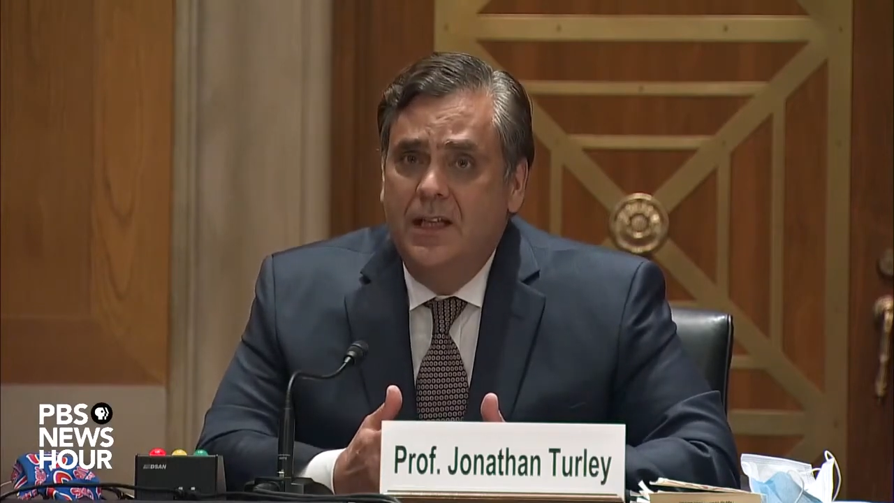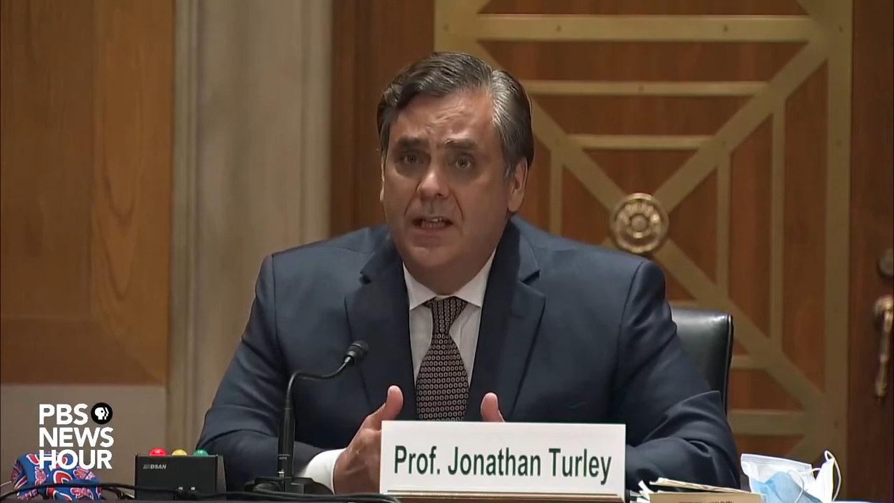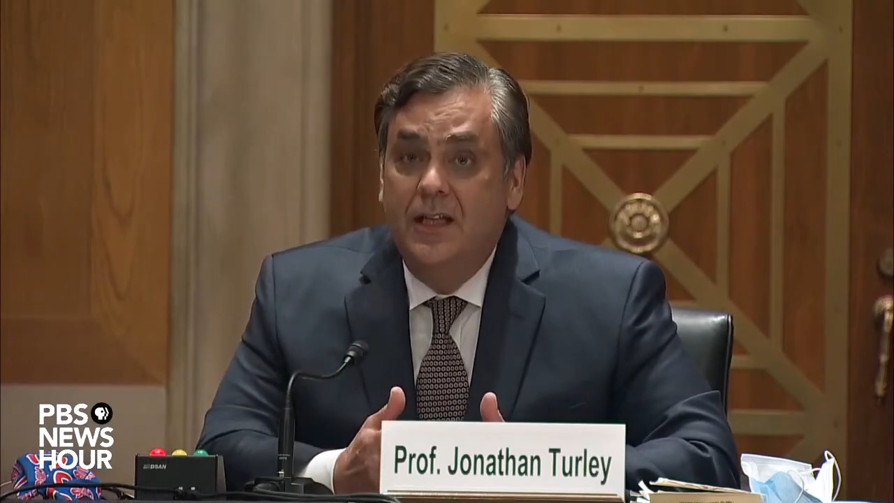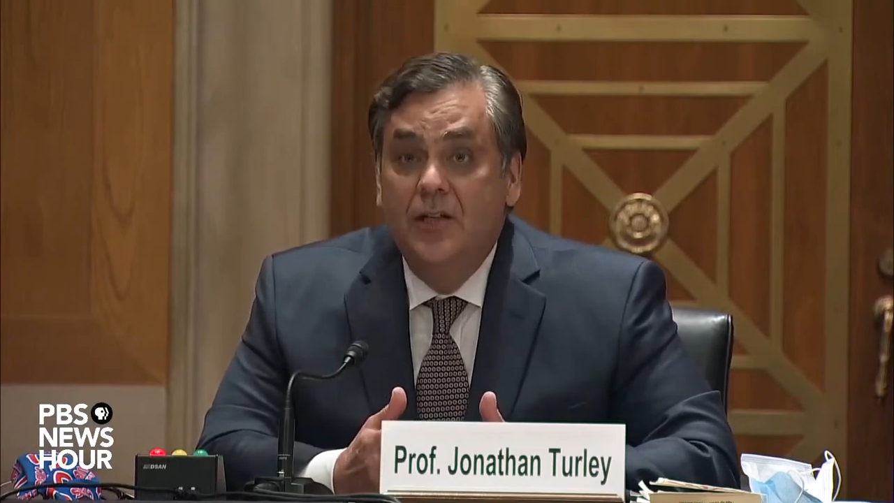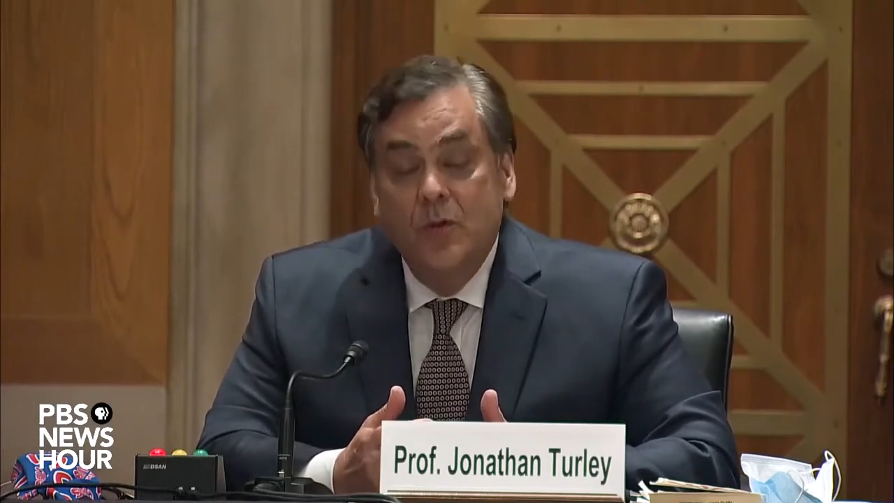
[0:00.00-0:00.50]

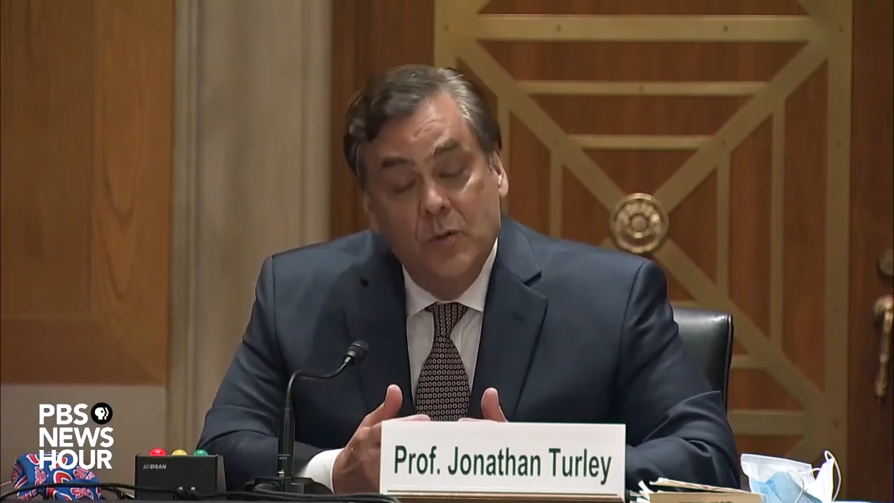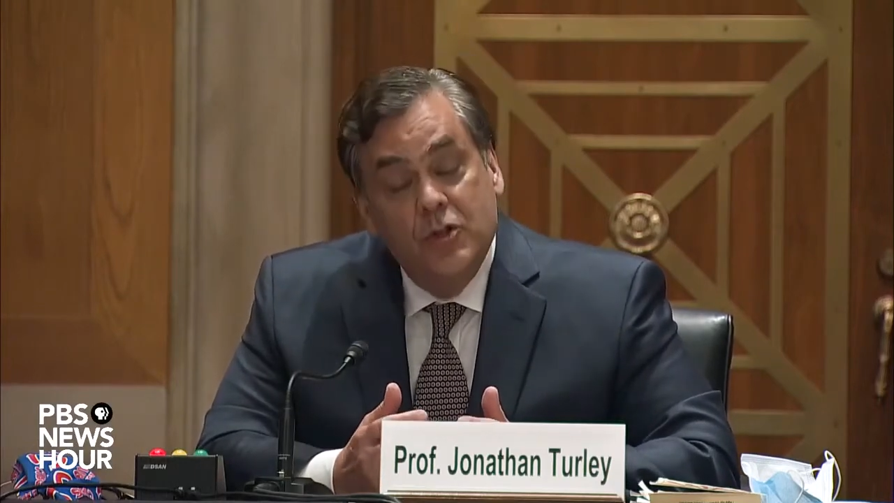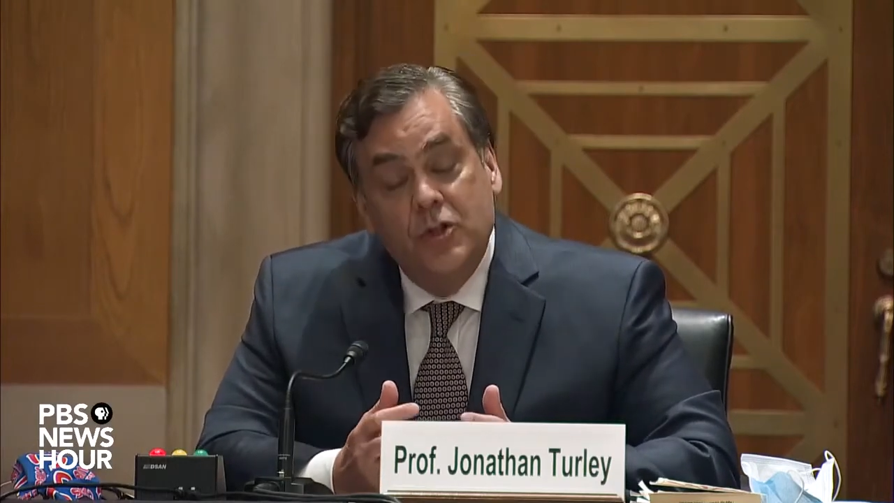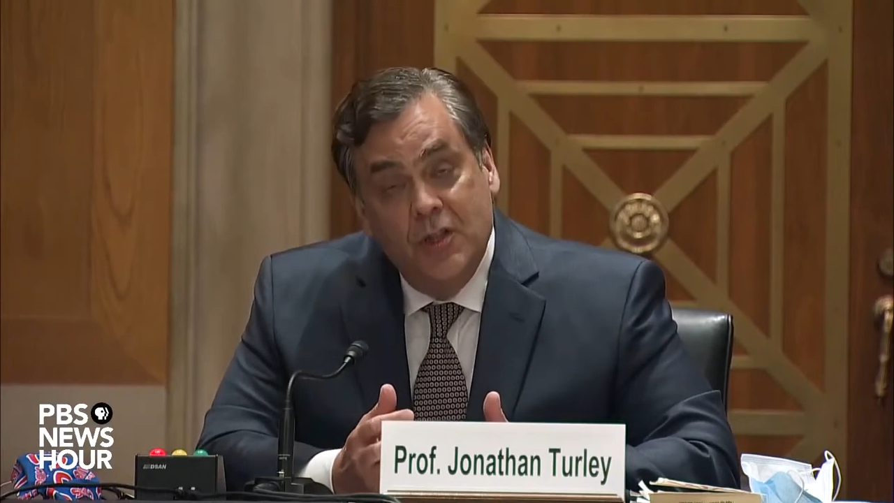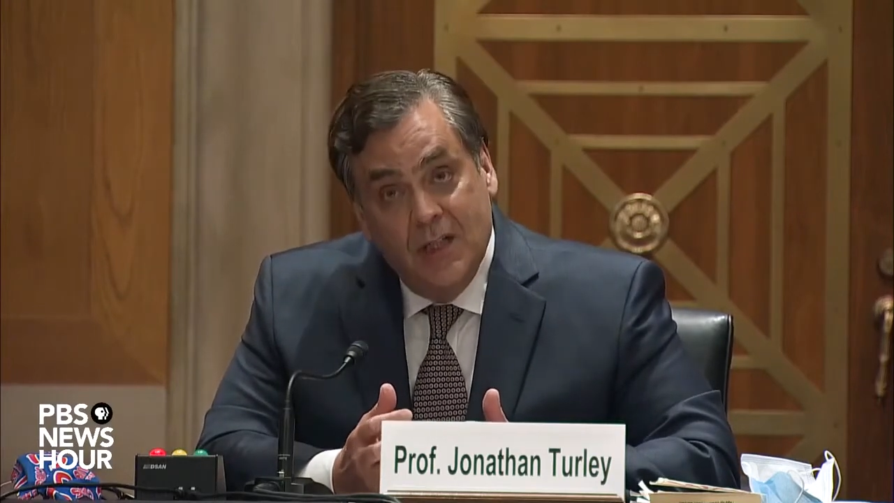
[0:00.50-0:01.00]
that you
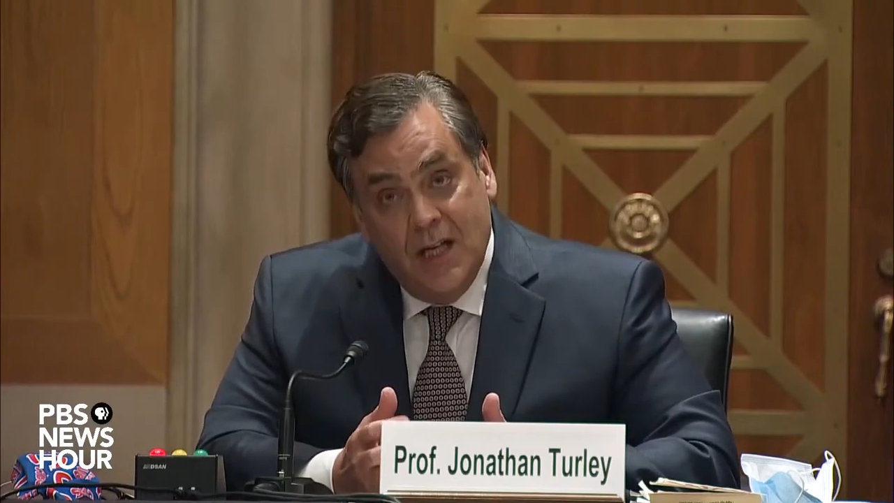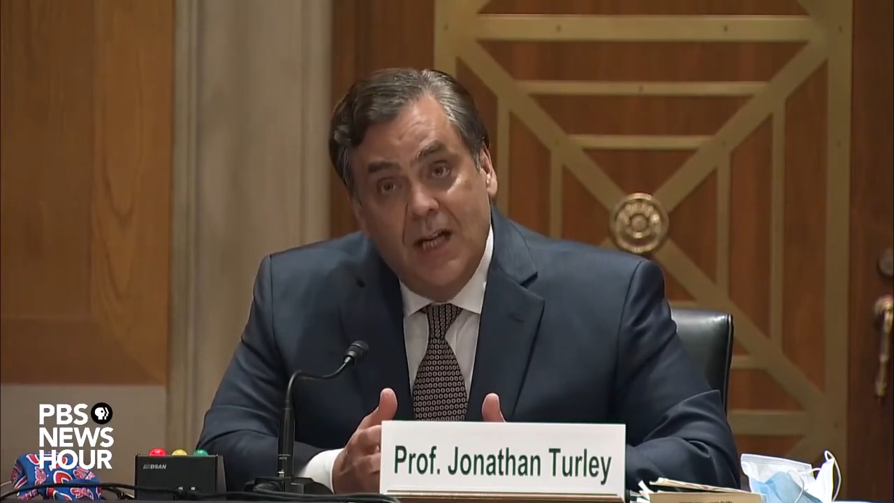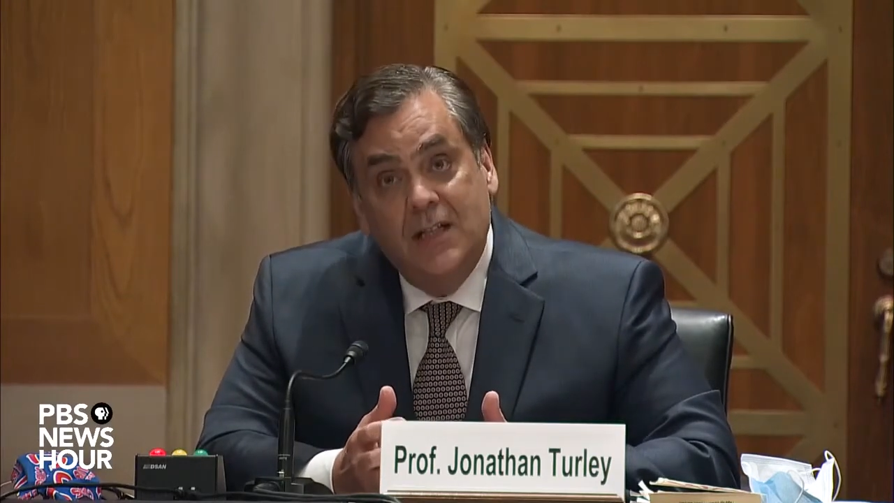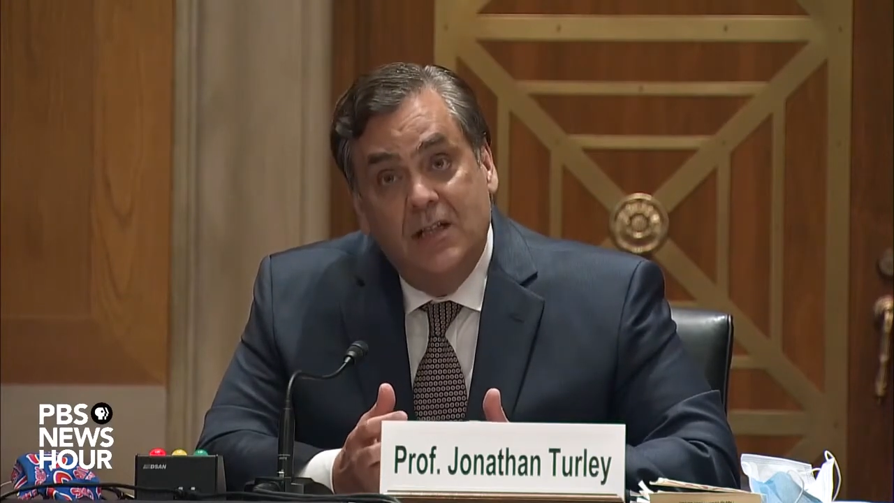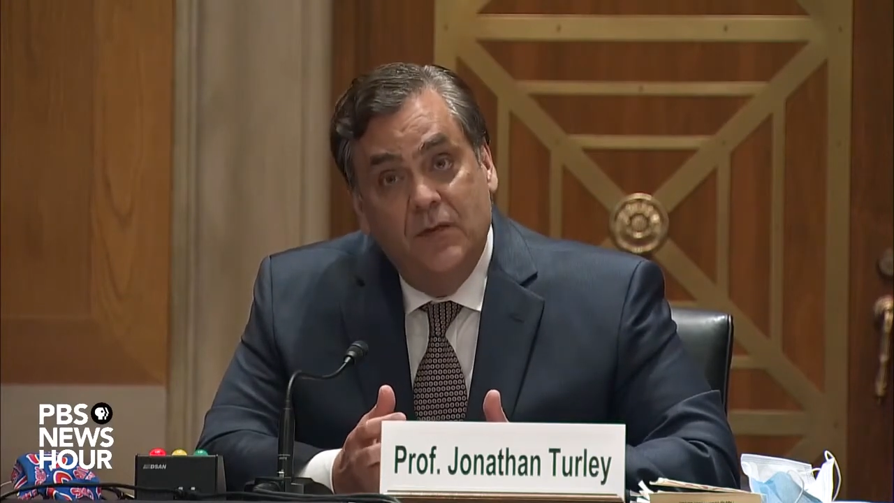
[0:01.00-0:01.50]
should
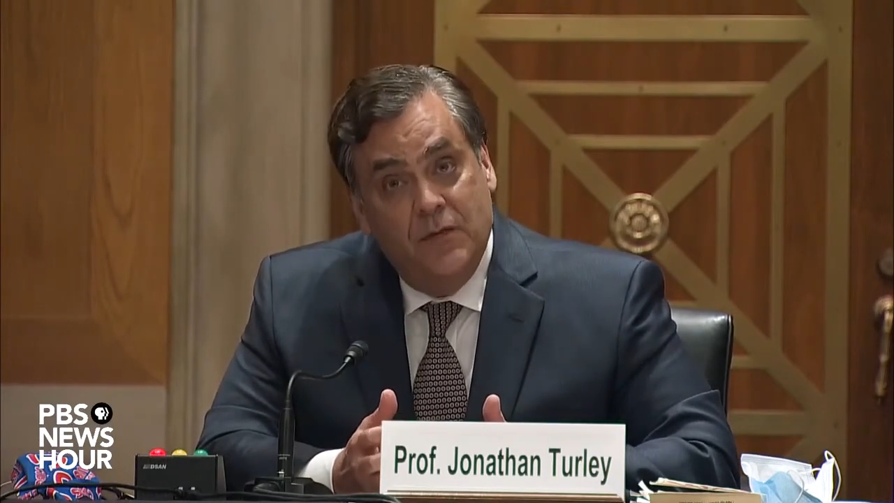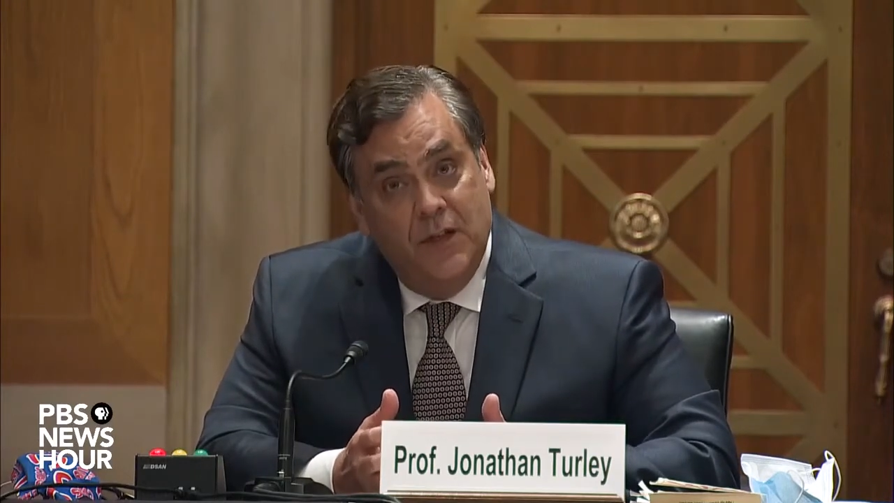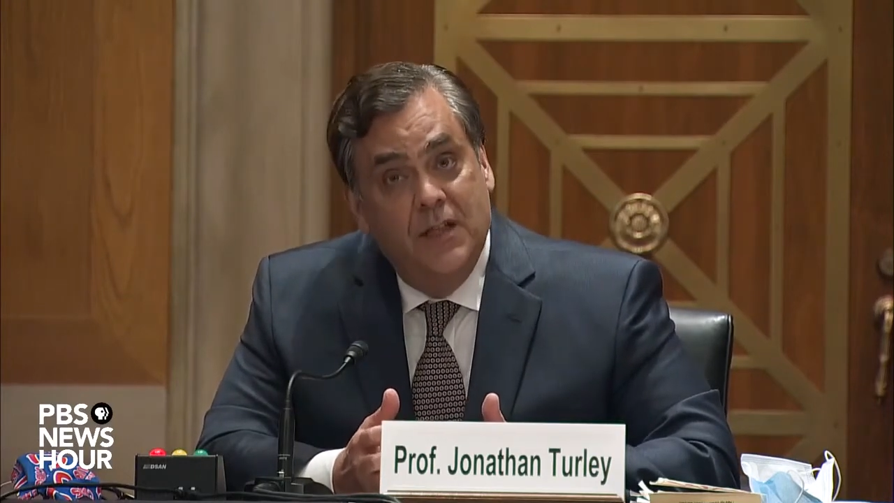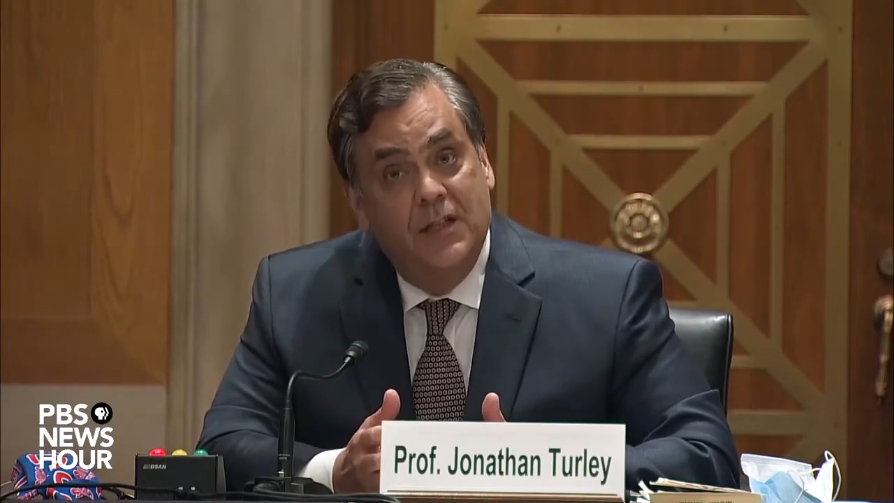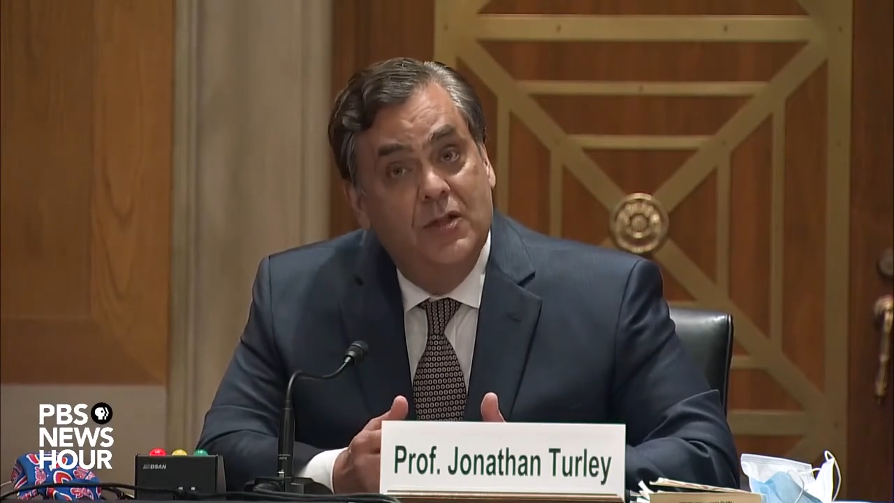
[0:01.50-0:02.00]
not
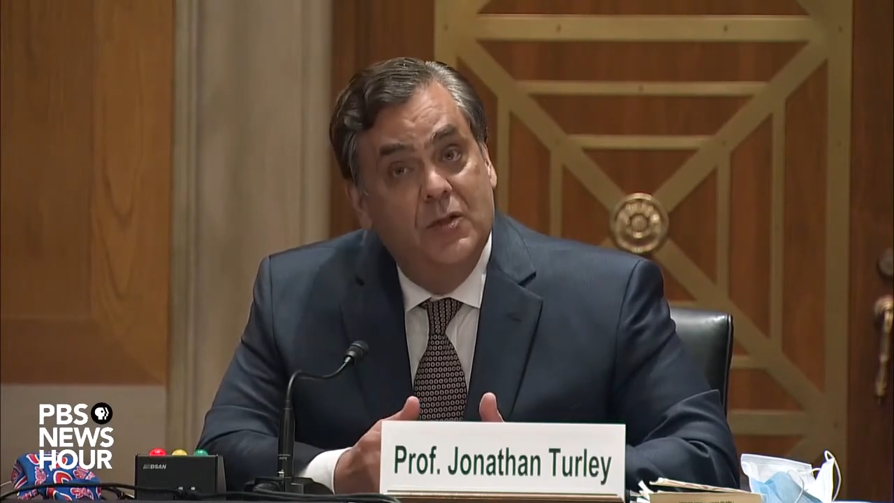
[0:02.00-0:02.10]
confront